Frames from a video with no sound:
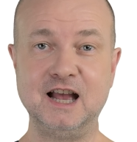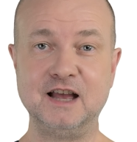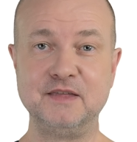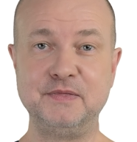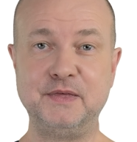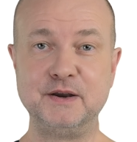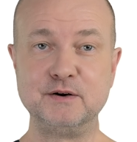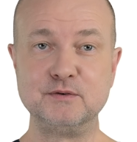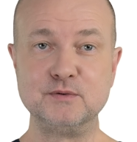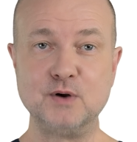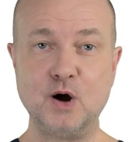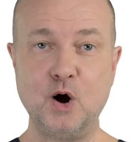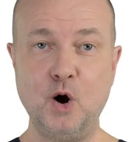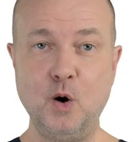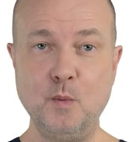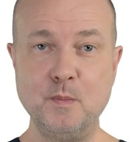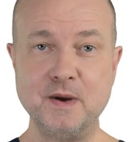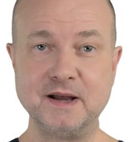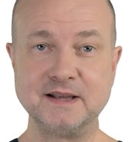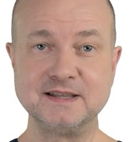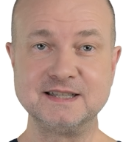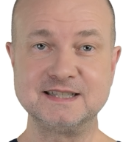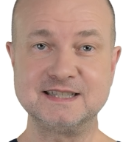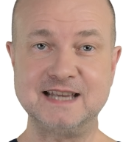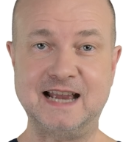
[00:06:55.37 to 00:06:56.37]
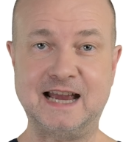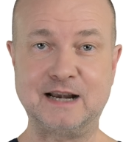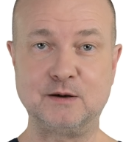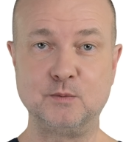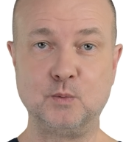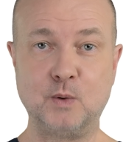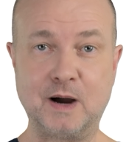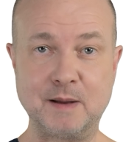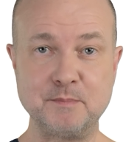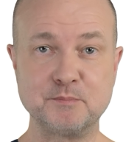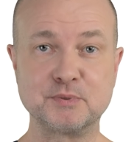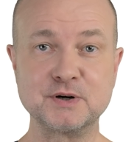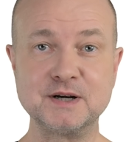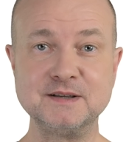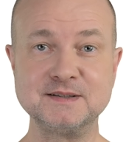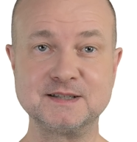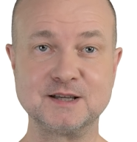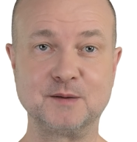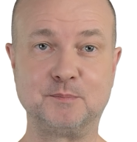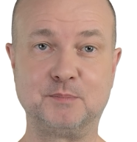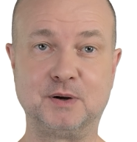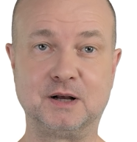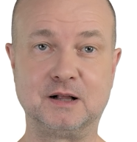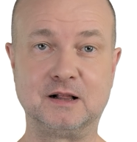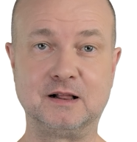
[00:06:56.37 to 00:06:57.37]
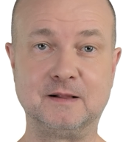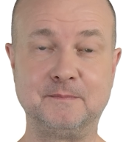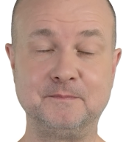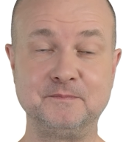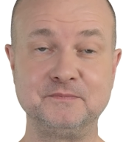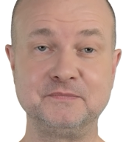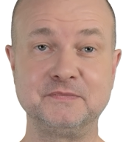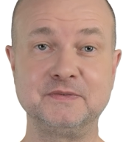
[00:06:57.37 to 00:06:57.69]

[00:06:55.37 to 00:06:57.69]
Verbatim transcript: The Romans had one principle: